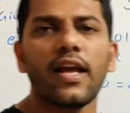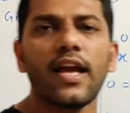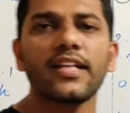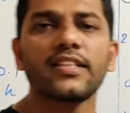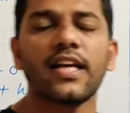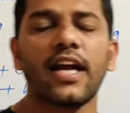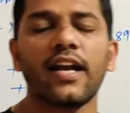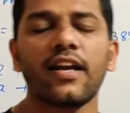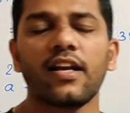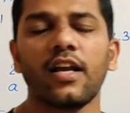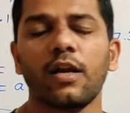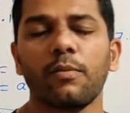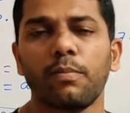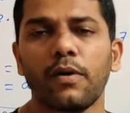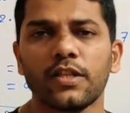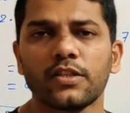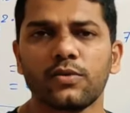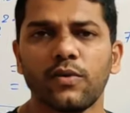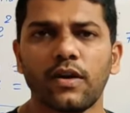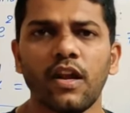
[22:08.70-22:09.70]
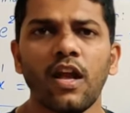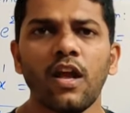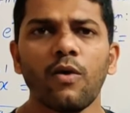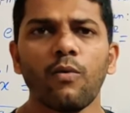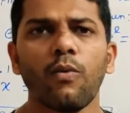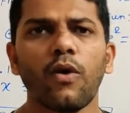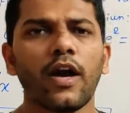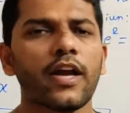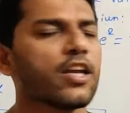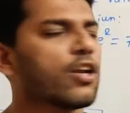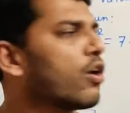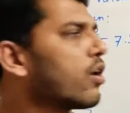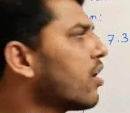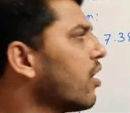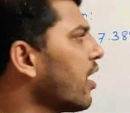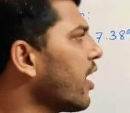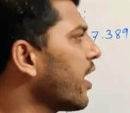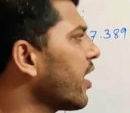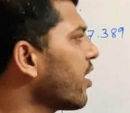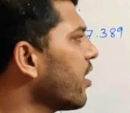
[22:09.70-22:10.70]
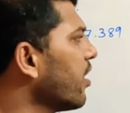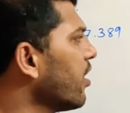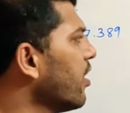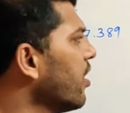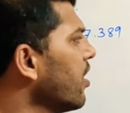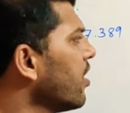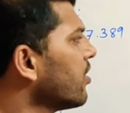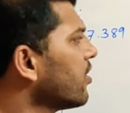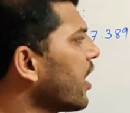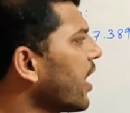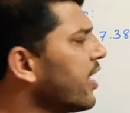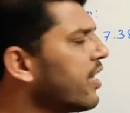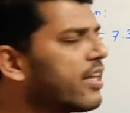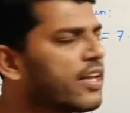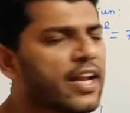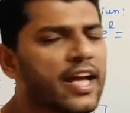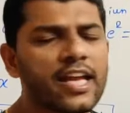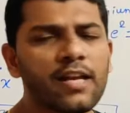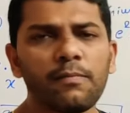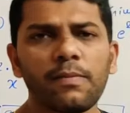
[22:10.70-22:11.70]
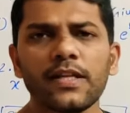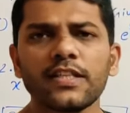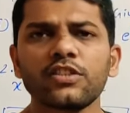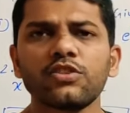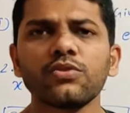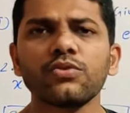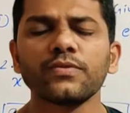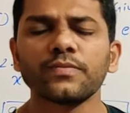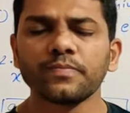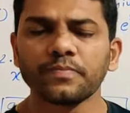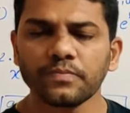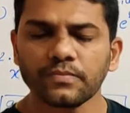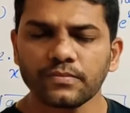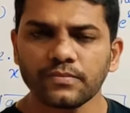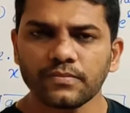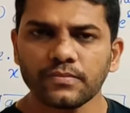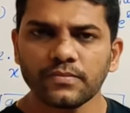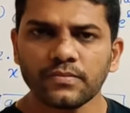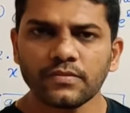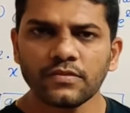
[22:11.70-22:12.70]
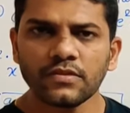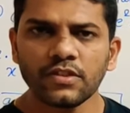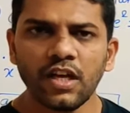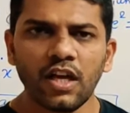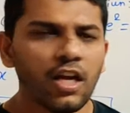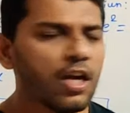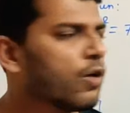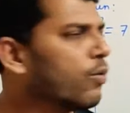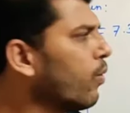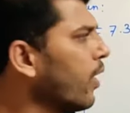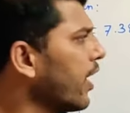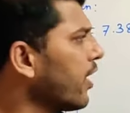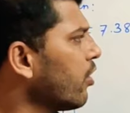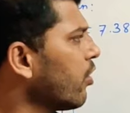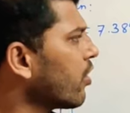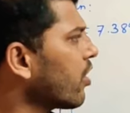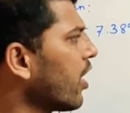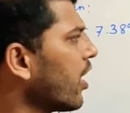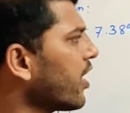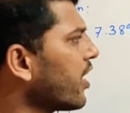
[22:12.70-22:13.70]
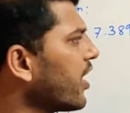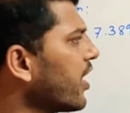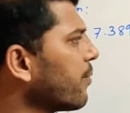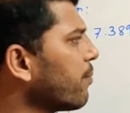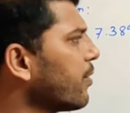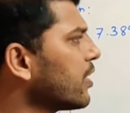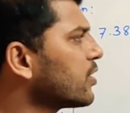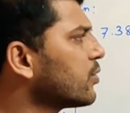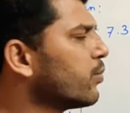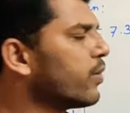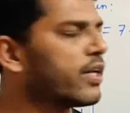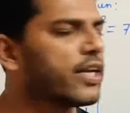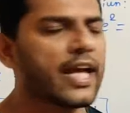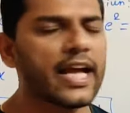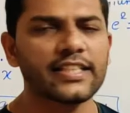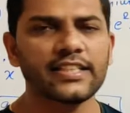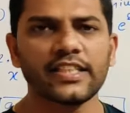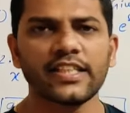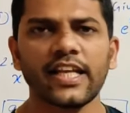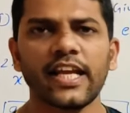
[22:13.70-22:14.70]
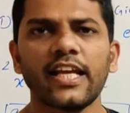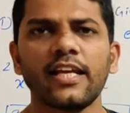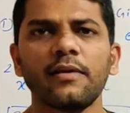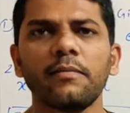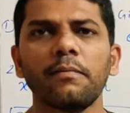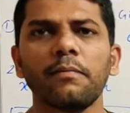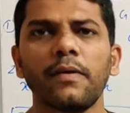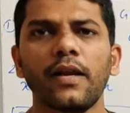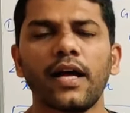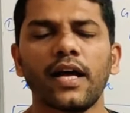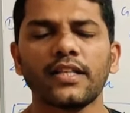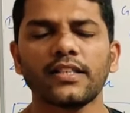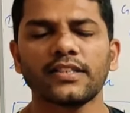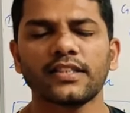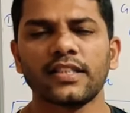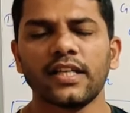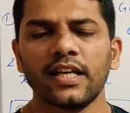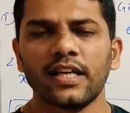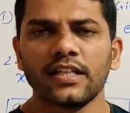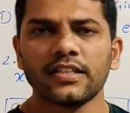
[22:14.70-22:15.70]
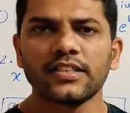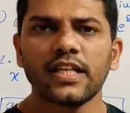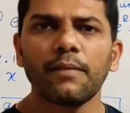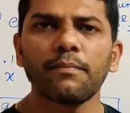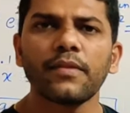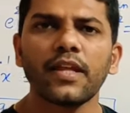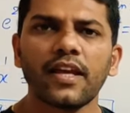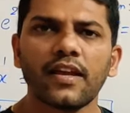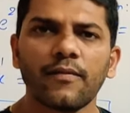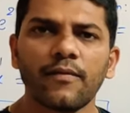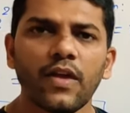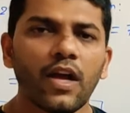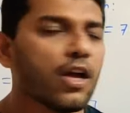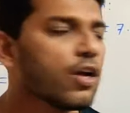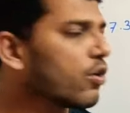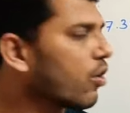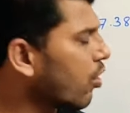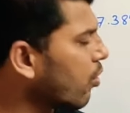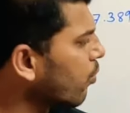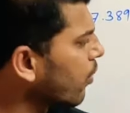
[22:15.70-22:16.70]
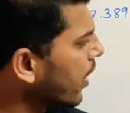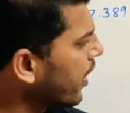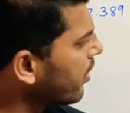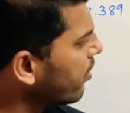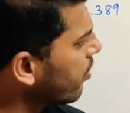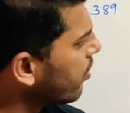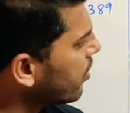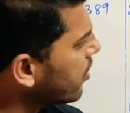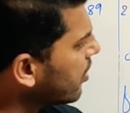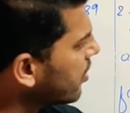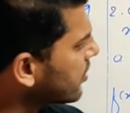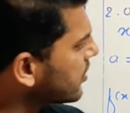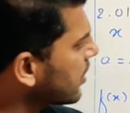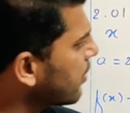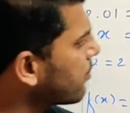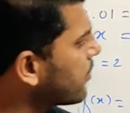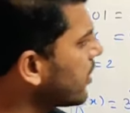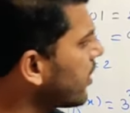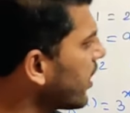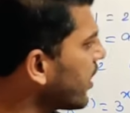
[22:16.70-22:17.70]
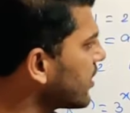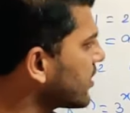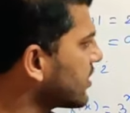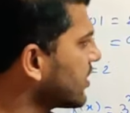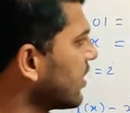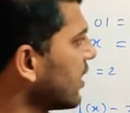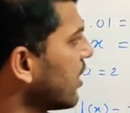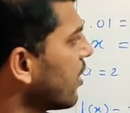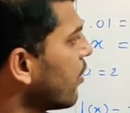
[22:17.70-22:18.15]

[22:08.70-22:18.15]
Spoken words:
as 100 plus 1? Why not like a 99 plus 2? Why not 100 plus 1 as a 10 plus something? Or why not something else?